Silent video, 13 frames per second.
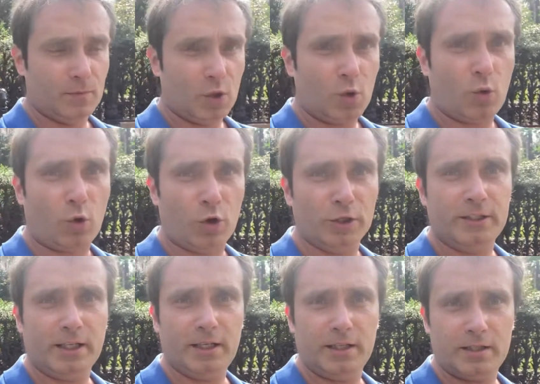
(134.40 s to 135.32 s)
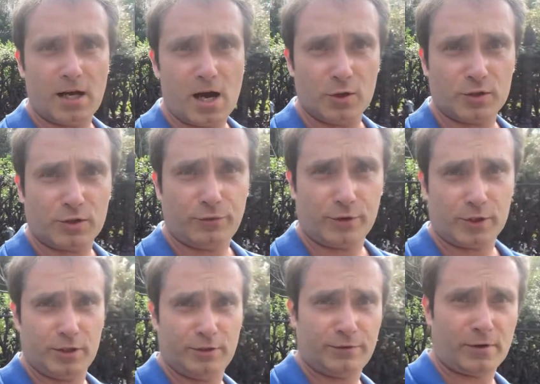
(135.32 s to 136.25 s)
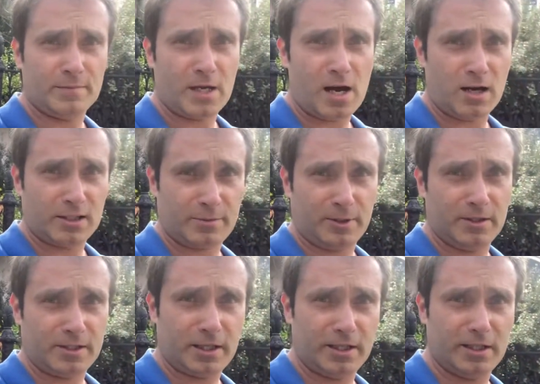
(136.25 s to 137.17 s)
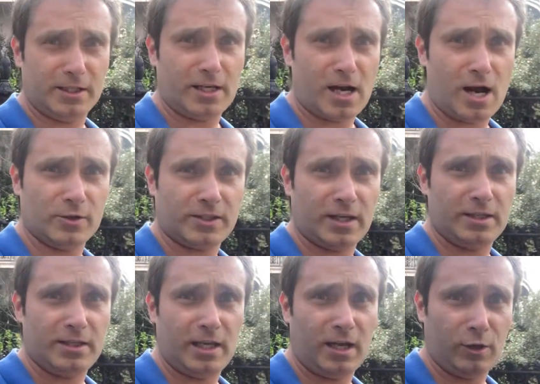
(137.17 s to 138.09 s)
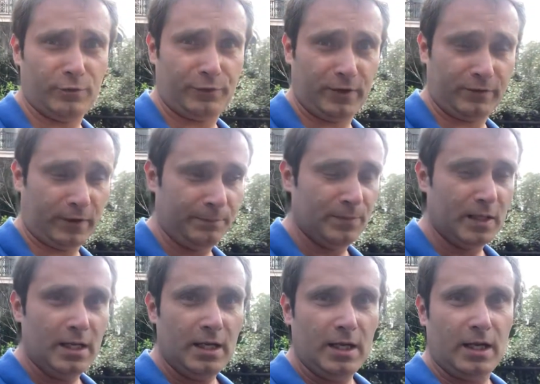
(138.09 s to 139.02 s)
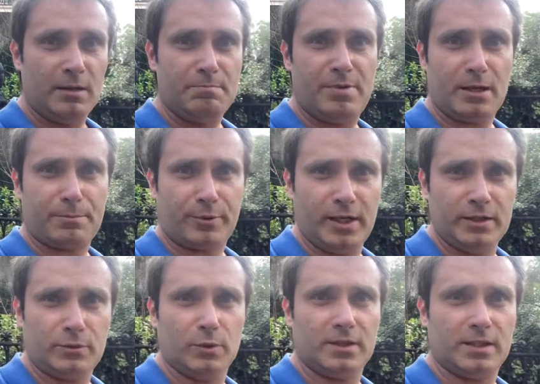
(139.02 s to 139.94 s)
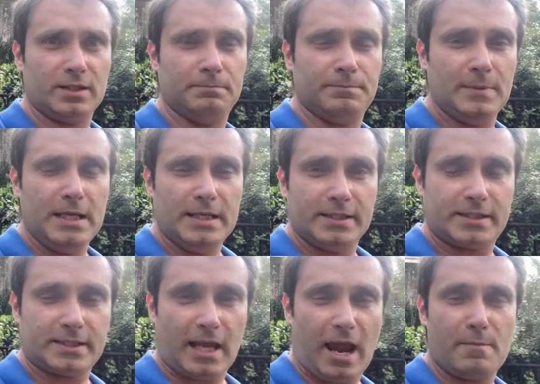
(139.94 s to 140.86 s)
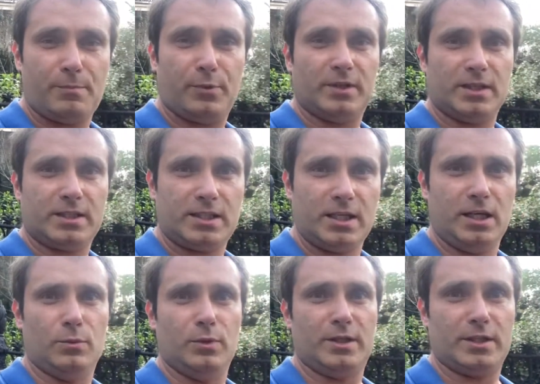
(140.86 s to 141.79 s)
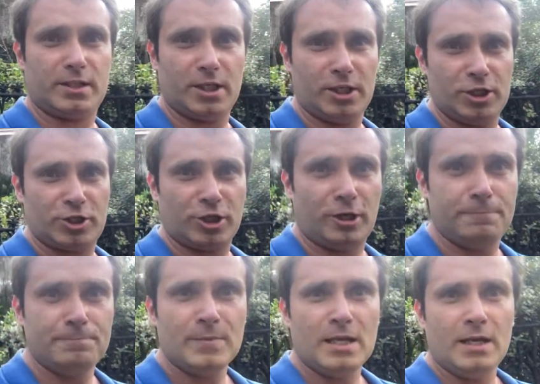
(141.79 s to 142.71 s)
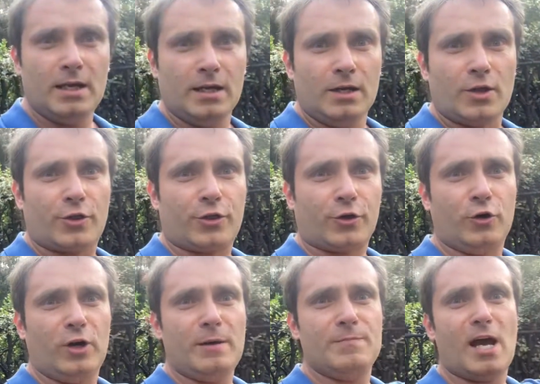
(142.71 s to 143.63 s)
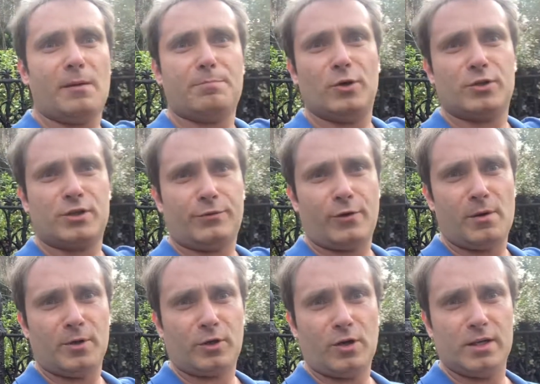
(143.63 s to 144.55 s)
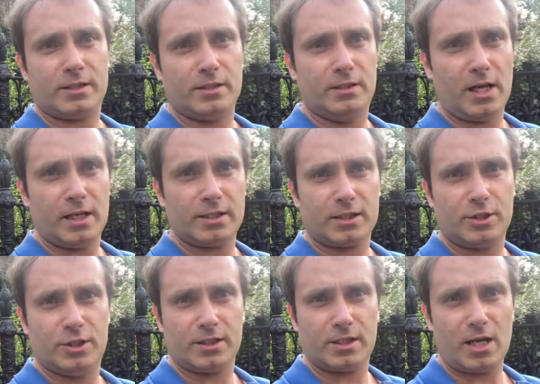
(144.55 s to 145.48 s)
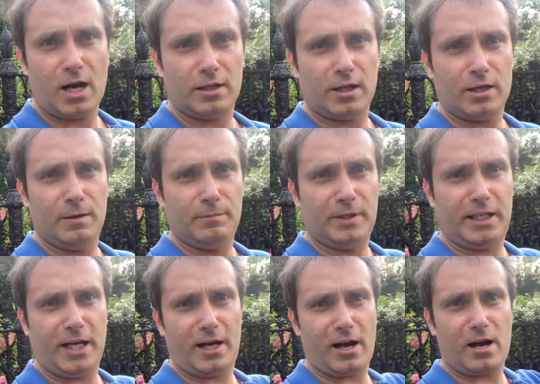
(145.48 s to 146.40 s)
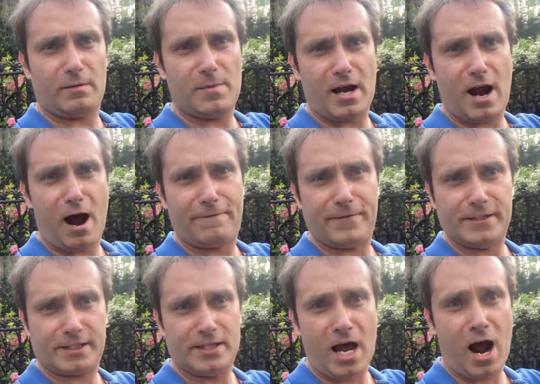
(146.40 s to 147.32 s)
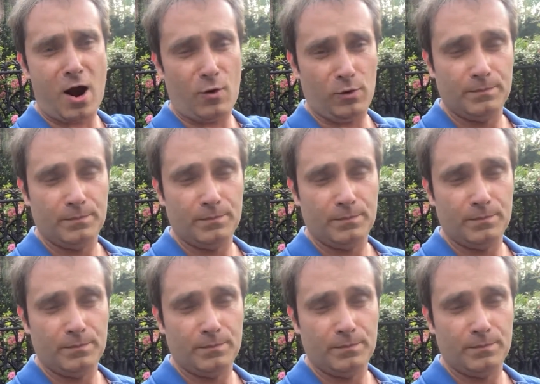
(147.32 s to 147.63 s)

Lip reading: quarantining the house officially from the hospital, saying that the house had yellow fever. In big print, with the stamp, with the seal, with the signature. Threw him that poster from across the desk, just yelled at him, "Get out of my office now."